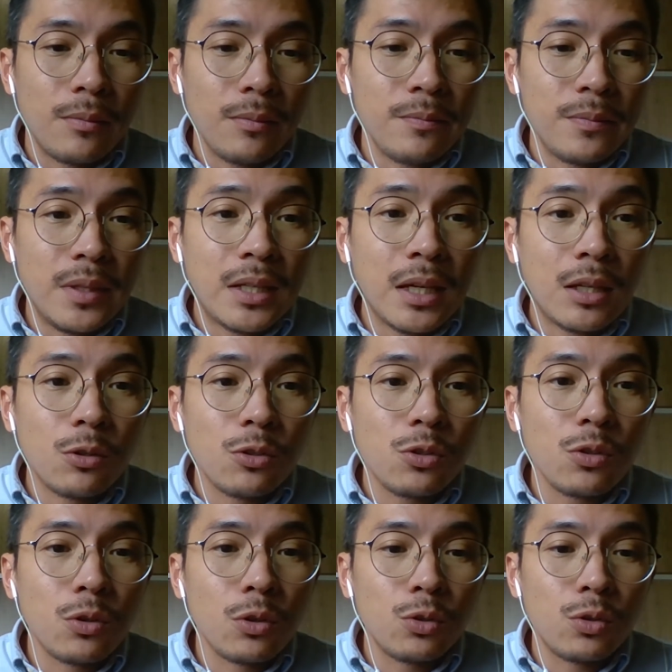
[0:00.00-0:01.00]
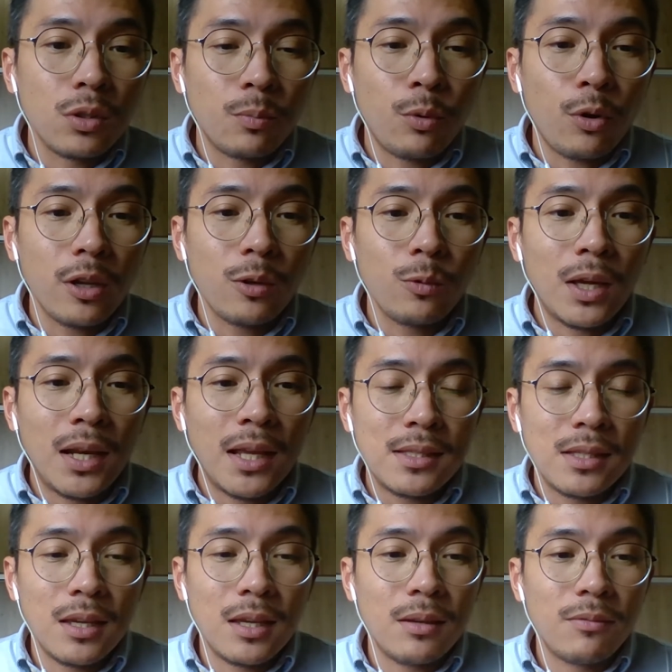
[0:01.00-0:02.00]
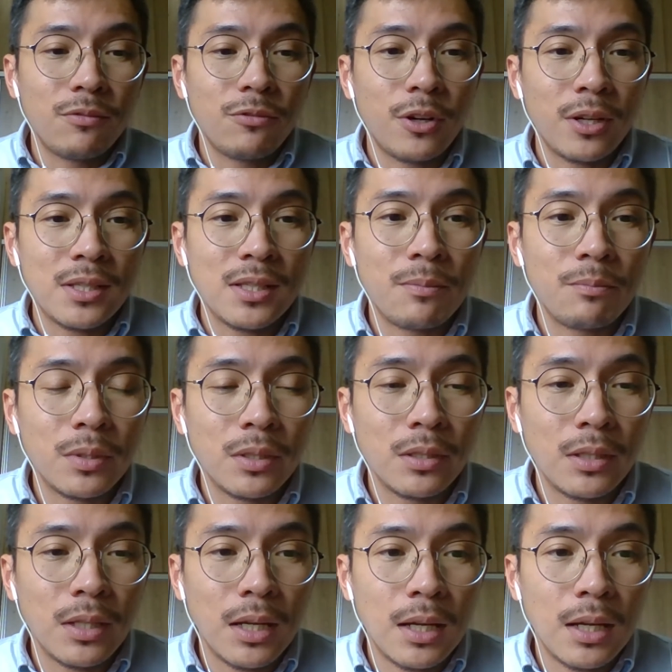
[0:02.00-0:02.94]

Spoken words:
It can also go to the point where, let's say, for example,